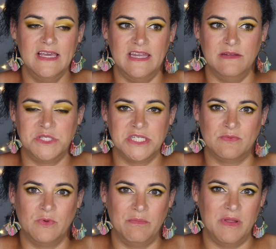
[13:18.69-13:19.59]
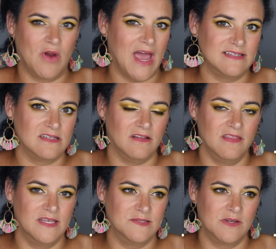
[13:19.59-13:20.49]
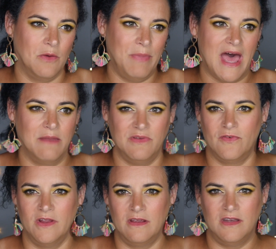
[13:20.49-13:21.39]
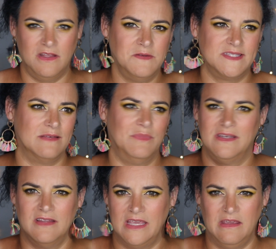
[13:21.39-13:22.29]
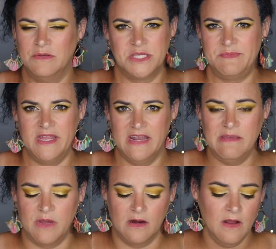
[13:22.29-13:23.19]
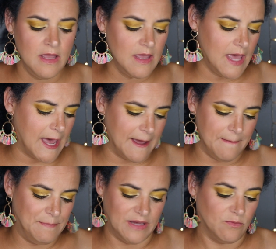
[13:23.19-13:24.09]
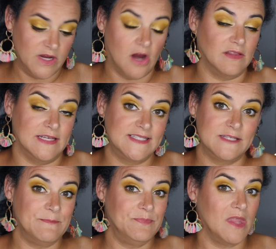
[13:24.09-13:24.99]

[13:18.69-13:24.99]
and it would just wouldn't be practical and things would go bad before you could use them and like it would just be a nightmare uh, but regardless